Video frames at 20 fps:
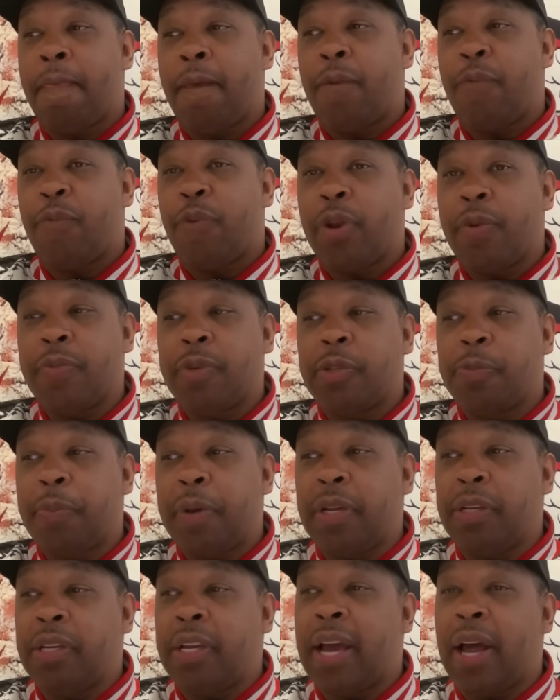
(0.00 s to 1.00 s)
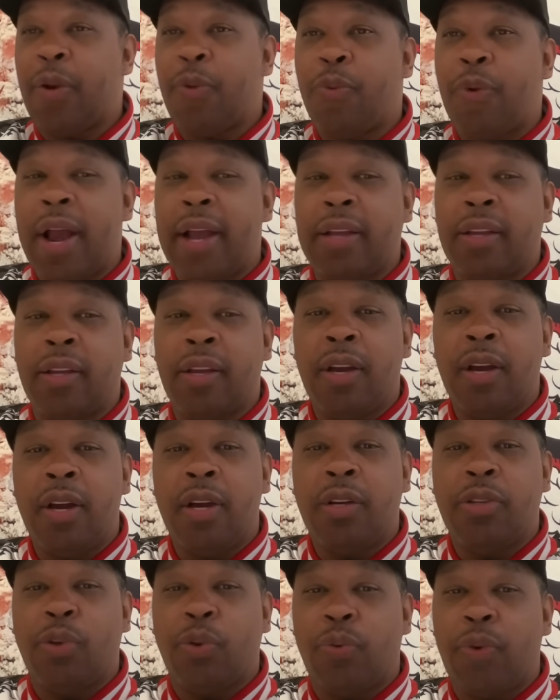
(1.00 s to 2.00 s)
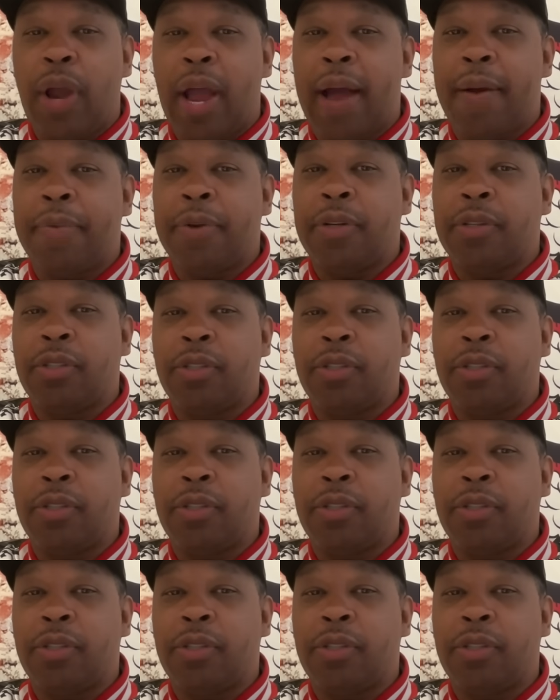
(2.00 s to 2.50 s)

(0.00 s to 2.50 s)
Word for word: freedom of speech. He got a right to rap